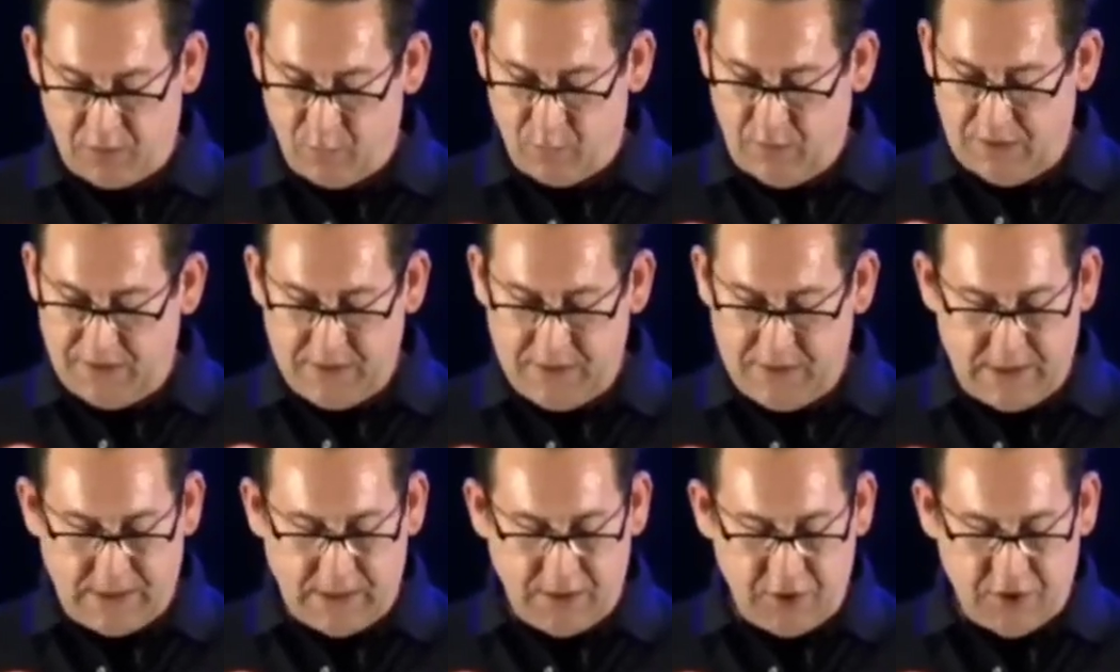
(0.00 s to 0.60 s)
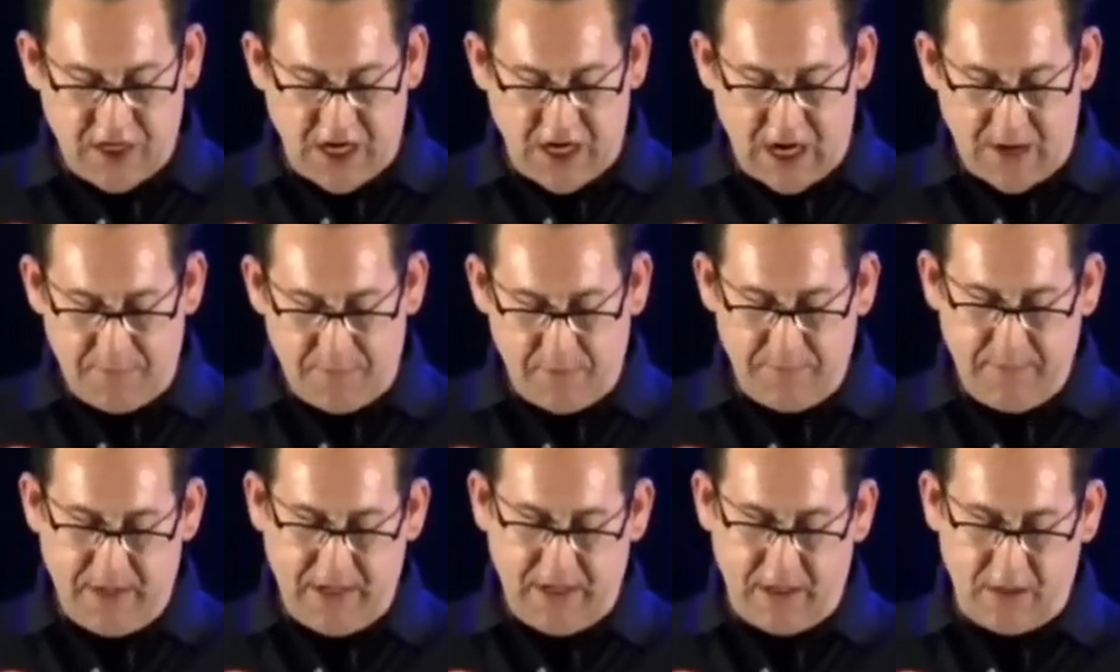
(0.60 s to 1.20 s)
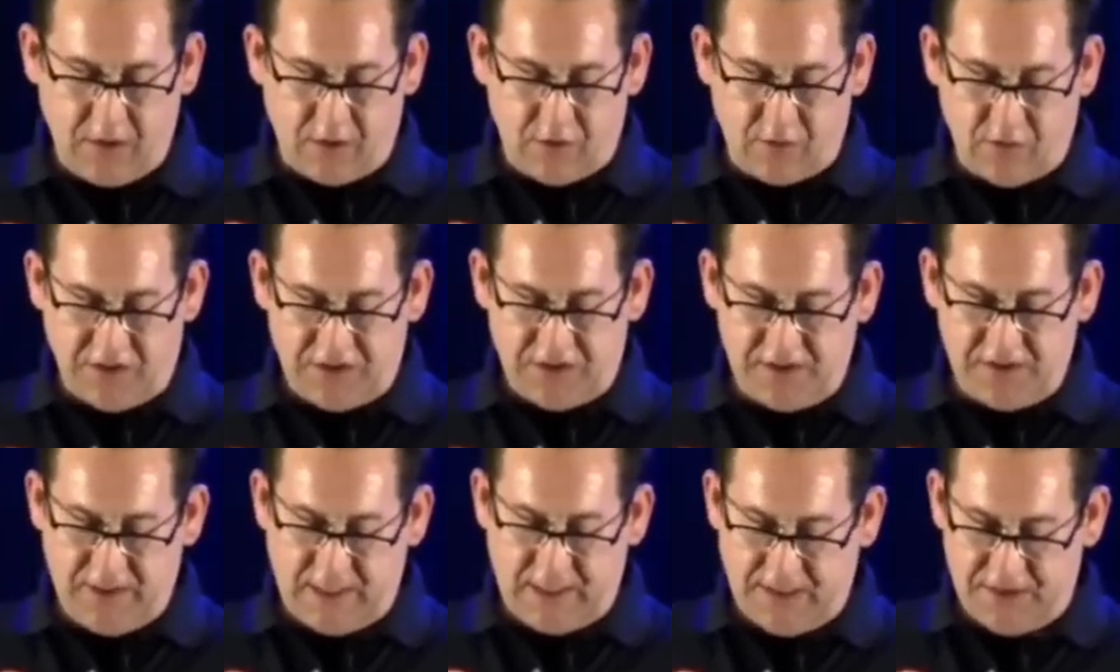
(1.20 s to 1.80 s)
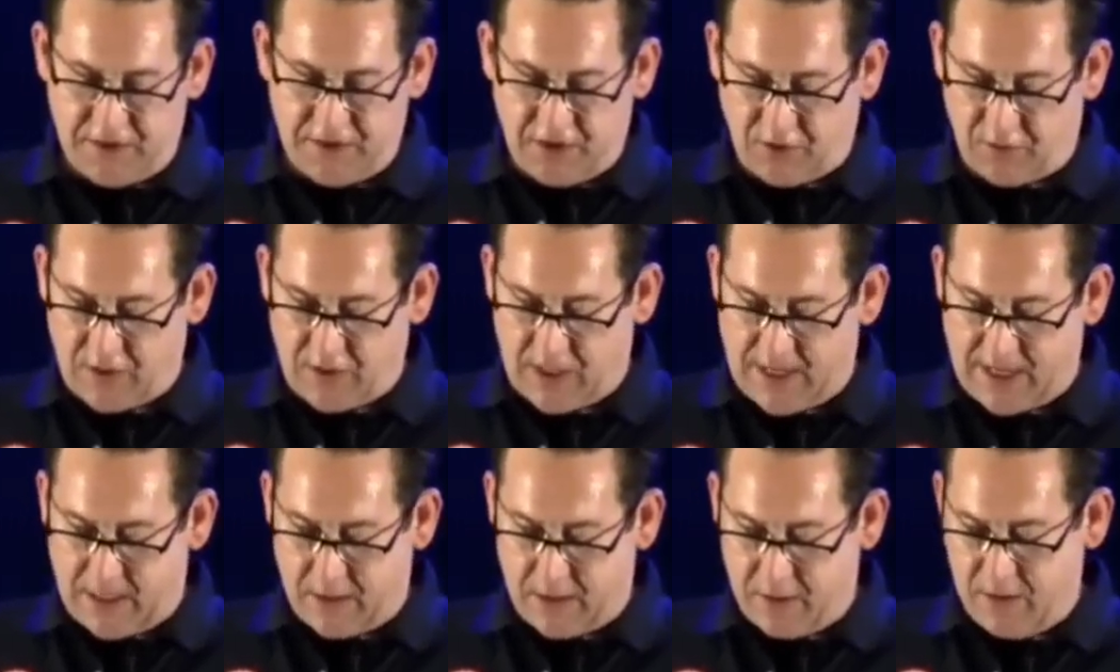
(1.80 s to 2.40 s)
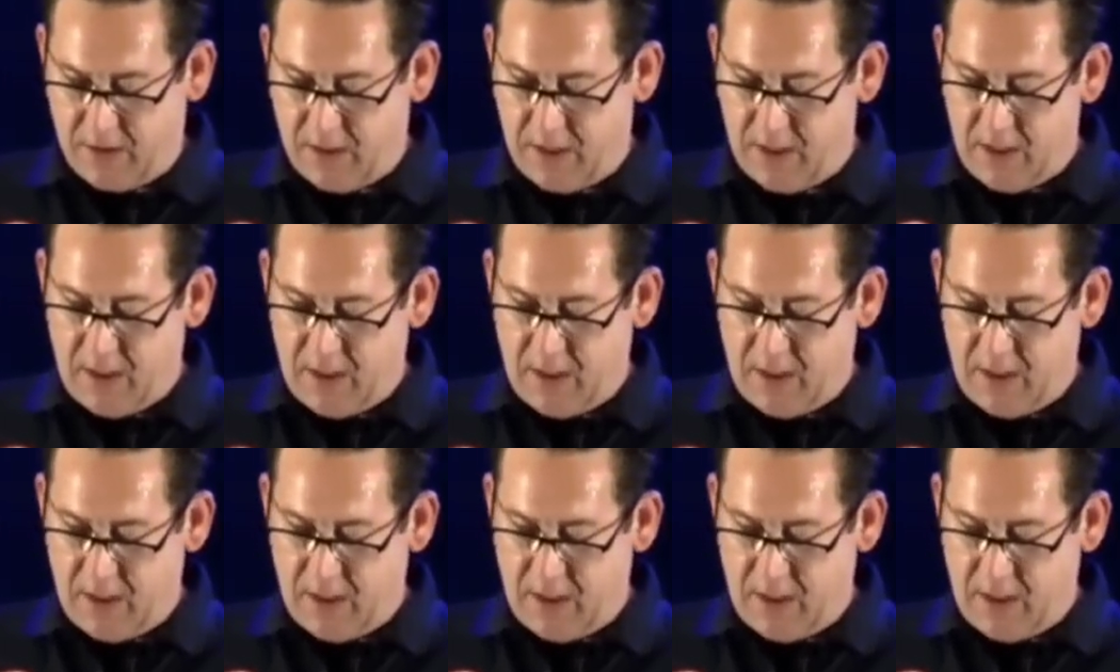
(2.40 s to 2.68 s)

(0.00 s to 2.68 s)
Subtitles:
We did our job and made it across the ice to cryo.